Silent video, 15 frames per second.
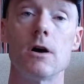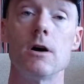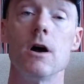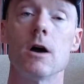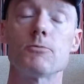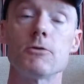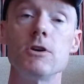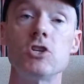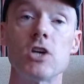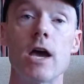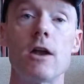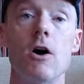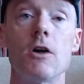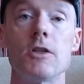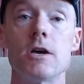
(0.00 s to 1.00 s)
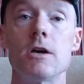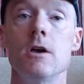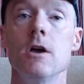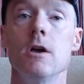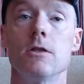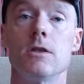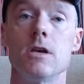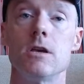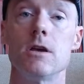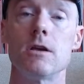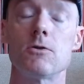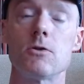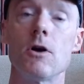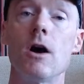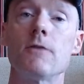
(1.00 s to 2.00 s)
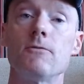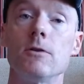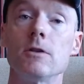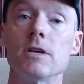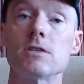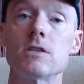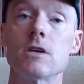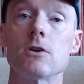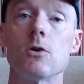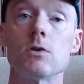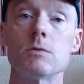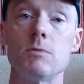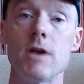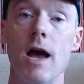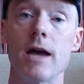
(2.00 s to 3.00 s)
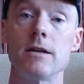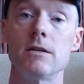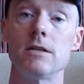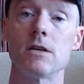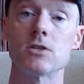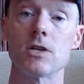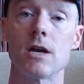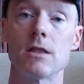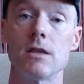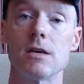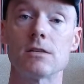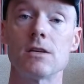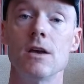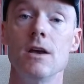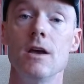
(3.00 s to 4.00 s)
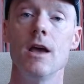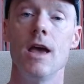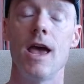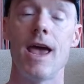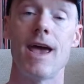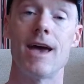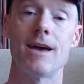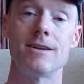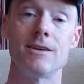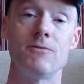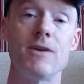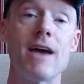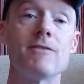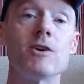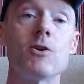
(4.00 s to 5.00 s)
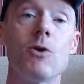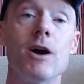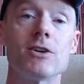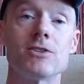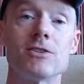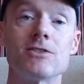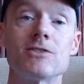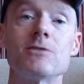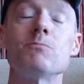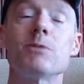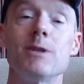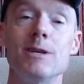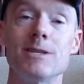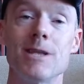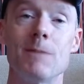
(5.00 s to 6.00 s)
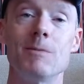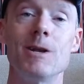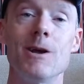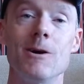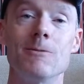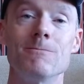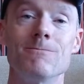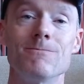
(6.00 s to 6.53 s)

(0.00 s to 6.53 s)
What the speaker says: appreciate all the thoughtfulness that goes behind a dish like this. And if you have any questions, please let me know.